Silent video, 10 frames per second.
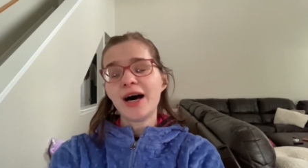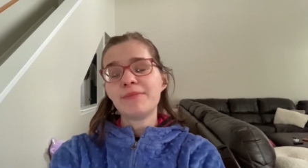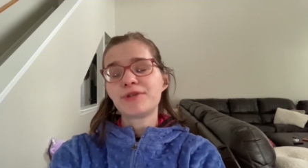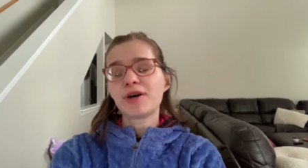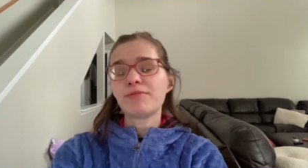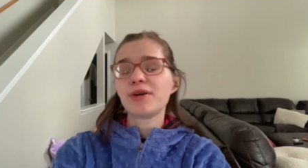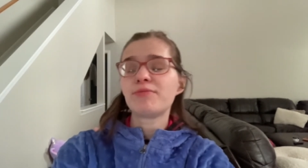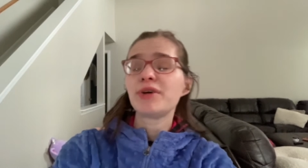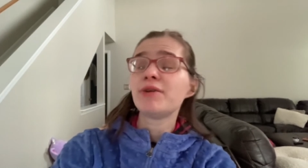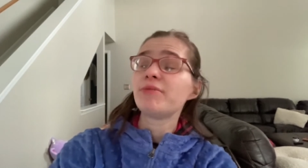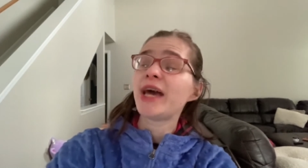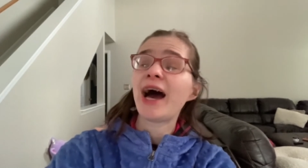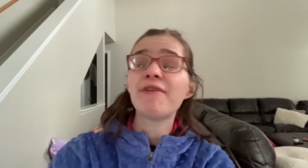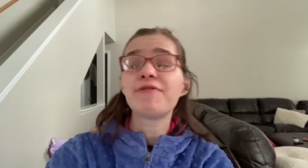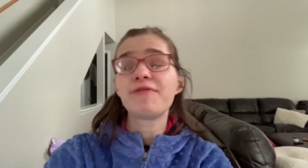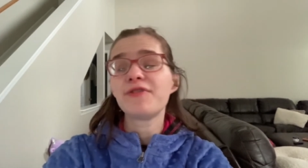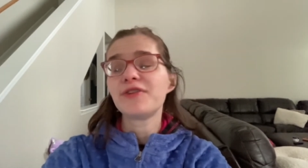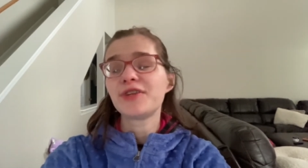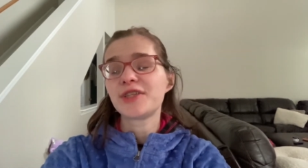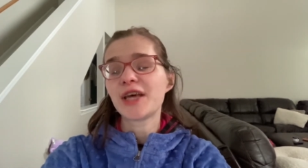So we have
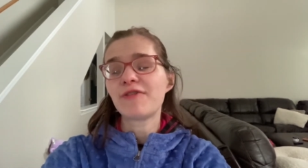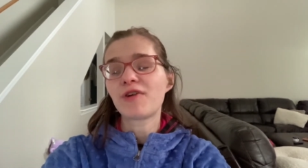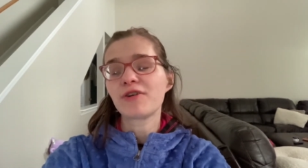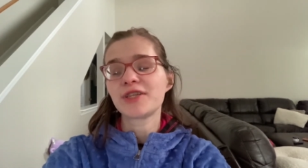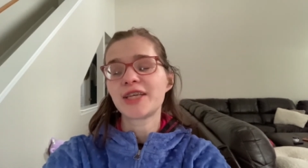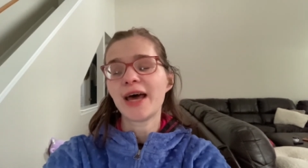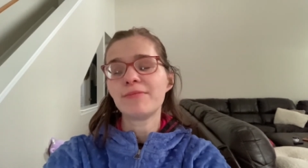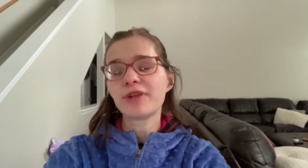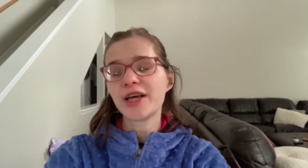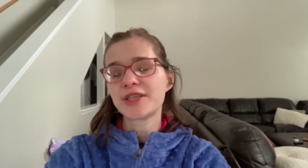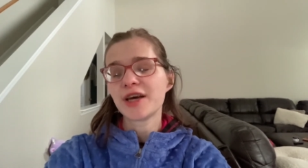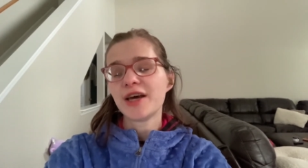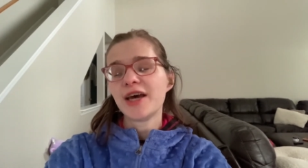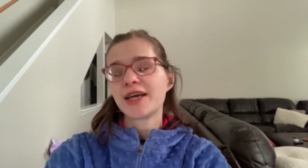safeguards set in place in